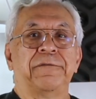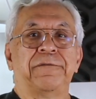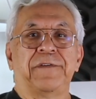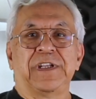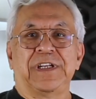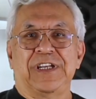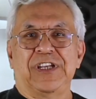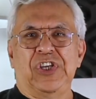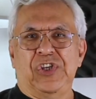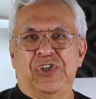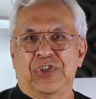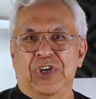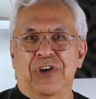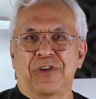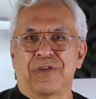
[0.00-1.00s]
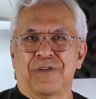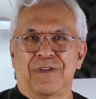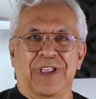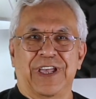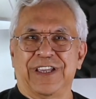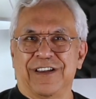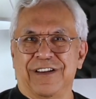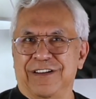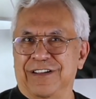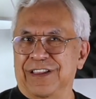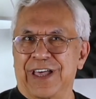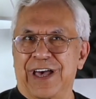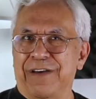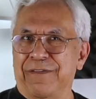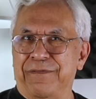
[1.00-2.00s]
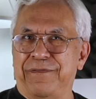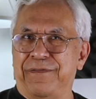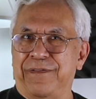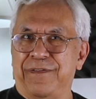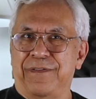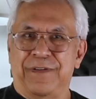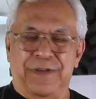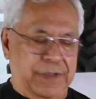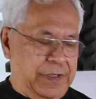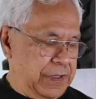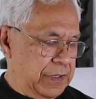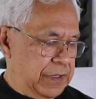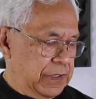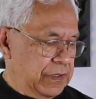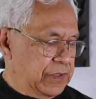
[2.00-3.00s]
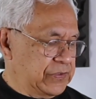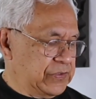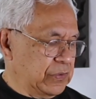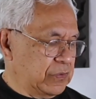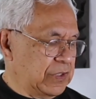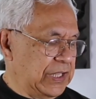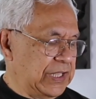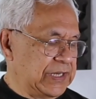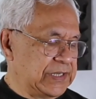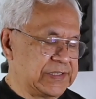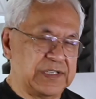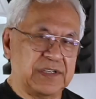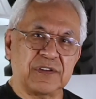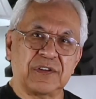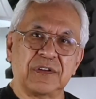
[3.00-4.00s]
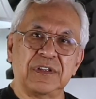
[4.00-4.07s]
fit each other like a glove. This ukulele, see,